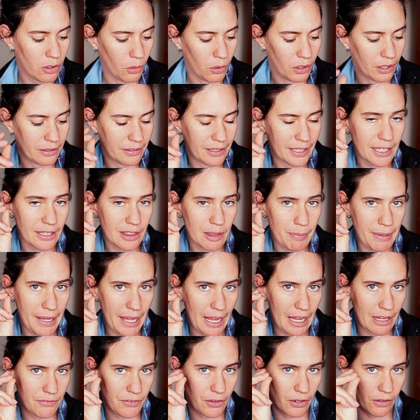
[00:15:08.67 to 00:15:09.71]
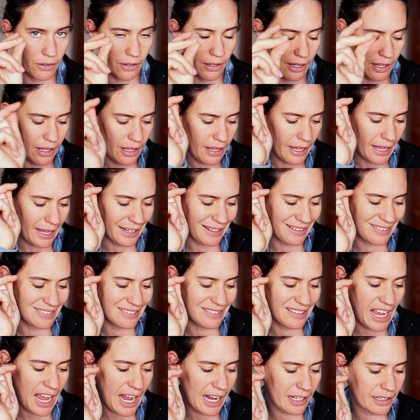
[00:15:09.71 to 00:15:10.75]
or click the behavior
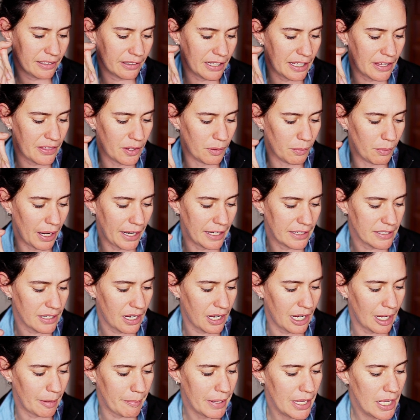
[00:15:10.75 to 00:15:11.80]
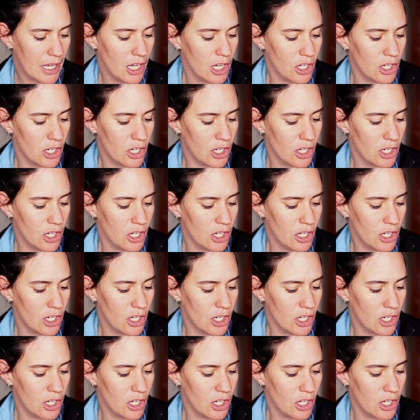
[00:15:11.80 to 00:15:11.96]
exactly the right time,